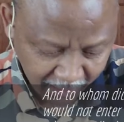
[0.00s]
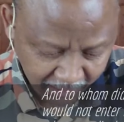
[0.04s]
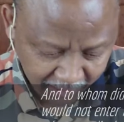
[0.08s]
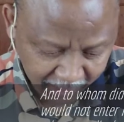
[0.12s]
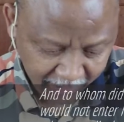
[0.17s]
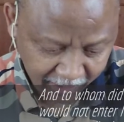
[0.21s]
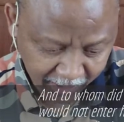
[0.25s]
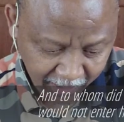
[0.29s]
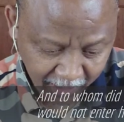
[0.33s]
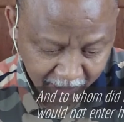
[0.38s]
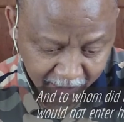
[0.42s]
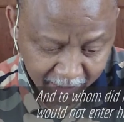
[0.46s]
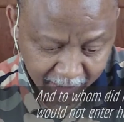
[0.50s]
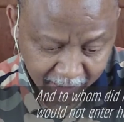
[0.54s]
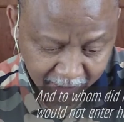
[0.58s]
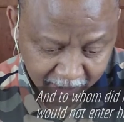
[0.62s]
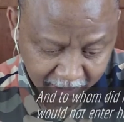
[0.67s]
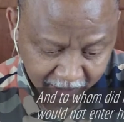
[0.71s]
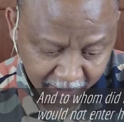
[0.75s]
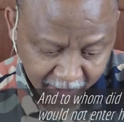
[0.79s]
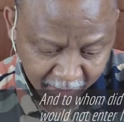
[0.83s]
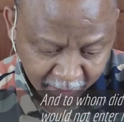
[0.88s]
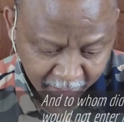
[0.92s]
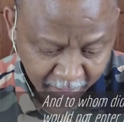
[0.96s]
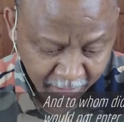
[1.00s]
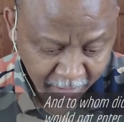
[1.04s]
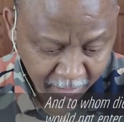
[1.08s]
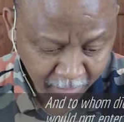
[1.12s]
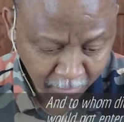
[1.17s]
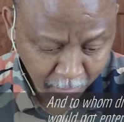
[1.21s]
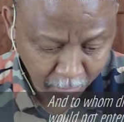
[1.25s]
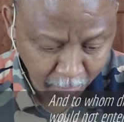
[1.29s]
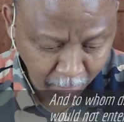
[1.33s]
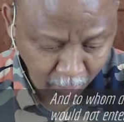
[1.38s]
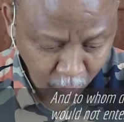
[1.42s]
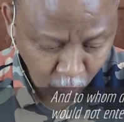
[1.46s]
his rest,
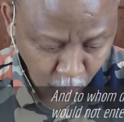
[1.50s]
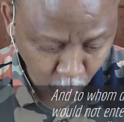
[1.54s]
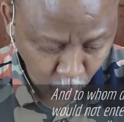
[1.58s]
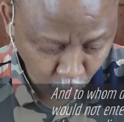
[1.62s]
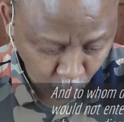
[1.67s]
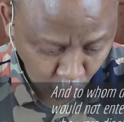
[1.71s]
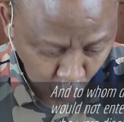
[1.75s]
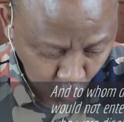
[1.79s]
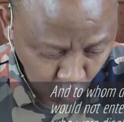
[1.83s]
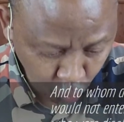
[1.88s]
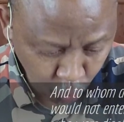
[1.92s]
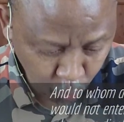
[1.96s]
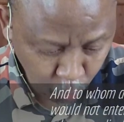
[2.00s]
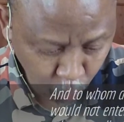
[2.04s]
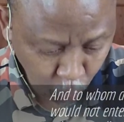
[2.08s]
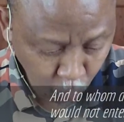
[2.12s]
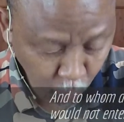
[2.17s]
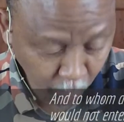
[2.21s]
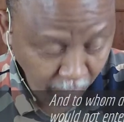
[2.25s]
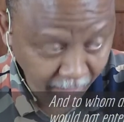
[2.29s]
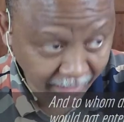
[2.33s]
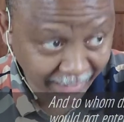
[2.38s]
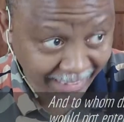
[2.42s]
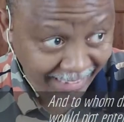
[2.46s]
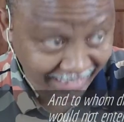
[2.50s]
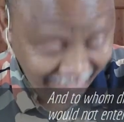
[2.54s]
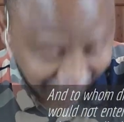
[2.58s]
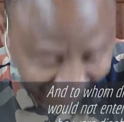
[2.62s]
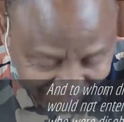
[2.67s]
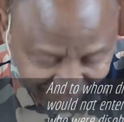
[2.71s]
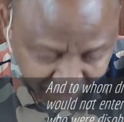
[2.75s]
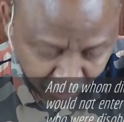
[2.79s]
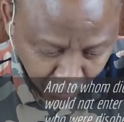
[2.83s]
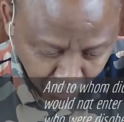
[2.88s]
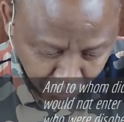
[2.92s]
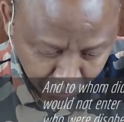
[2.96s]
but to those who were
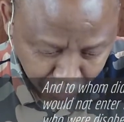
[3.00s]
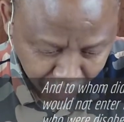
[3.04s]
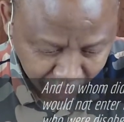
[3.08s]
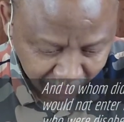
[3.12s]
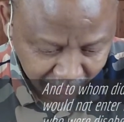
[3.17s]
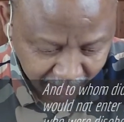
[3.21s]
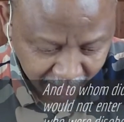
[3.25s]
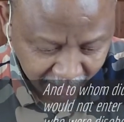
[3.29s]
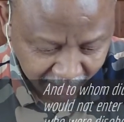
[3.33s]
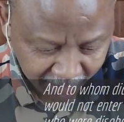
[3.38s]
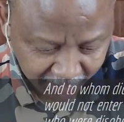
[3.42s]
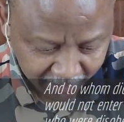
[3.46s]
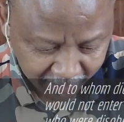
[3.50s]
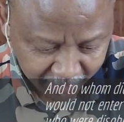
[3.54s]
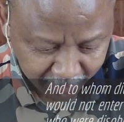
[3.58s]
disobedient?